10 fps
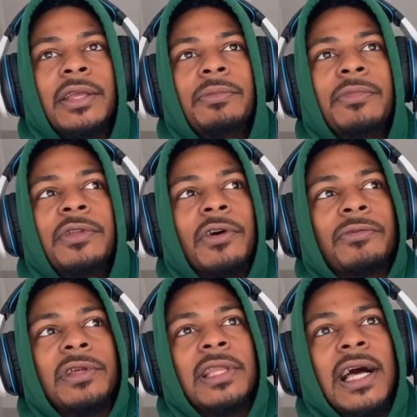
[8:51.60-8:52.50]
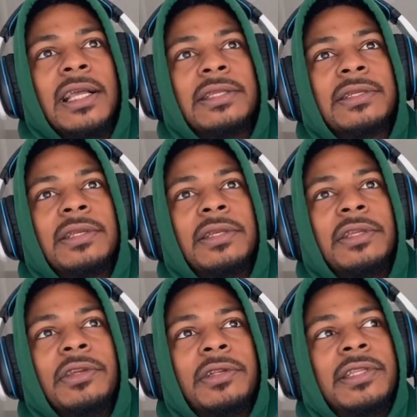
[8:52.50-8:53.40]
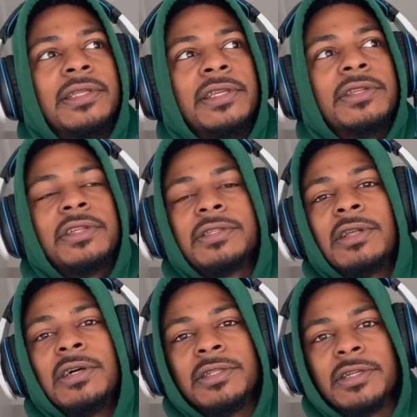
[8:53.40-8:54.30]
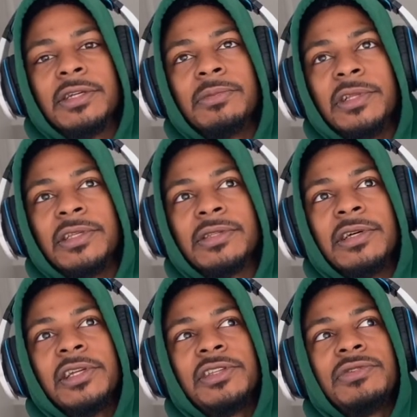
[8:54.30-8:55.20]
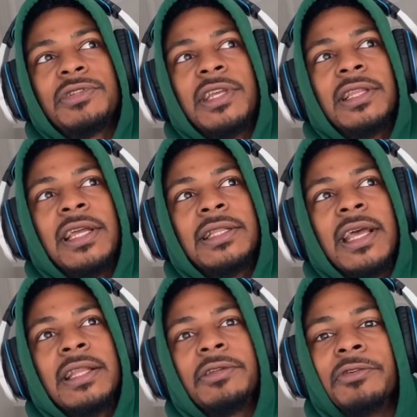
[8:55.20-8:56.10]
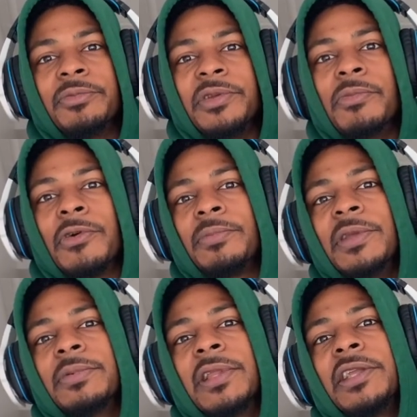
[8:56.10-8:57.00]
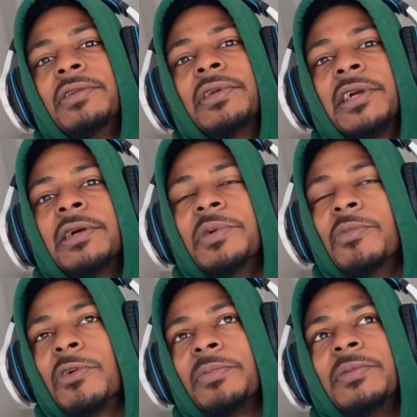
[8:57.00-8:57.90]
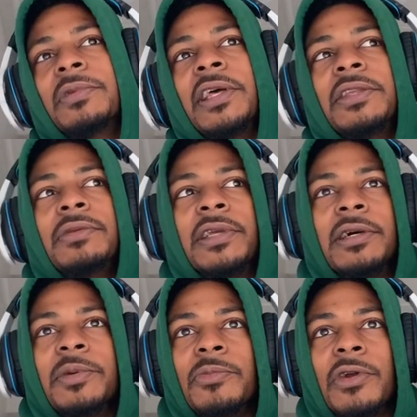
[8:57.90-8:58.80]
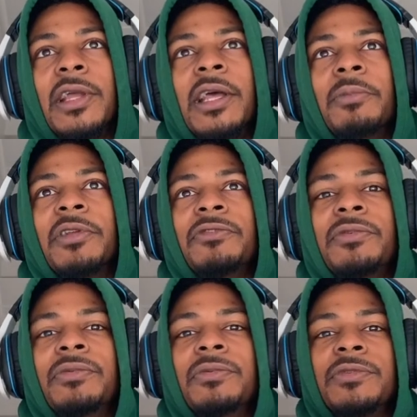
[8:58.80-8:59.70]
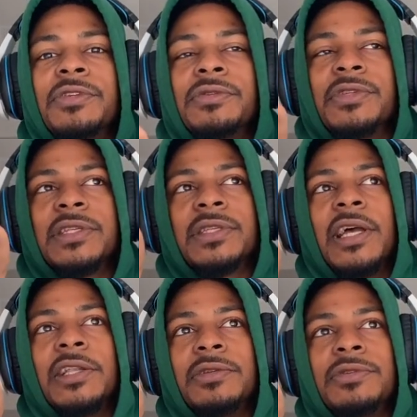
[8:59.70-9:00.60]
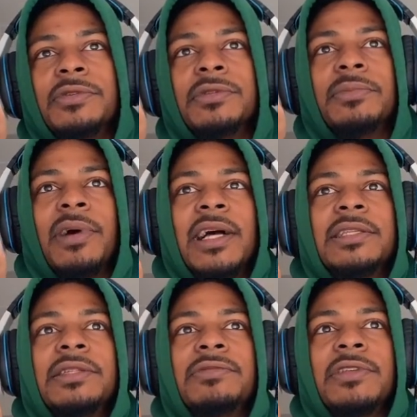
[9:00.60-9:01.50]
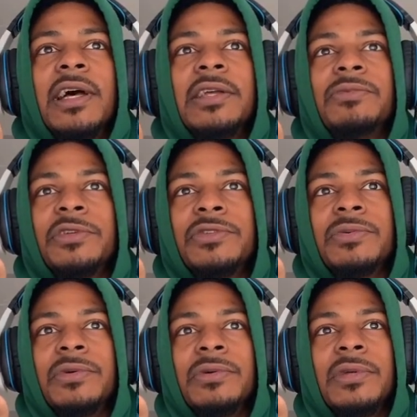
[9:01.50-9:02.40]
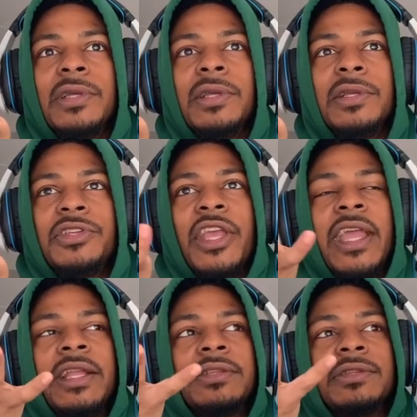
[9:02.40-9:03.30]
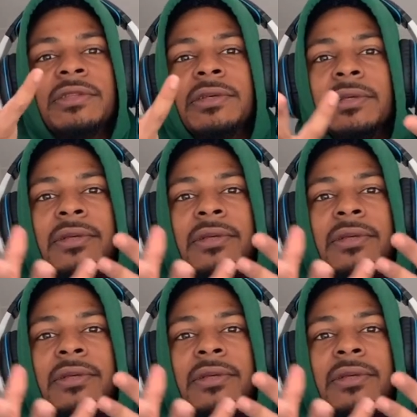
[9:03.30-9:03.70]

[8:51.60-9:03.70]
You don't realize your decision is long term. And as long as you stay like that, there will be more people like you to come and more people like you to come and more. But if you choose this side, you choose the positive side, which will change the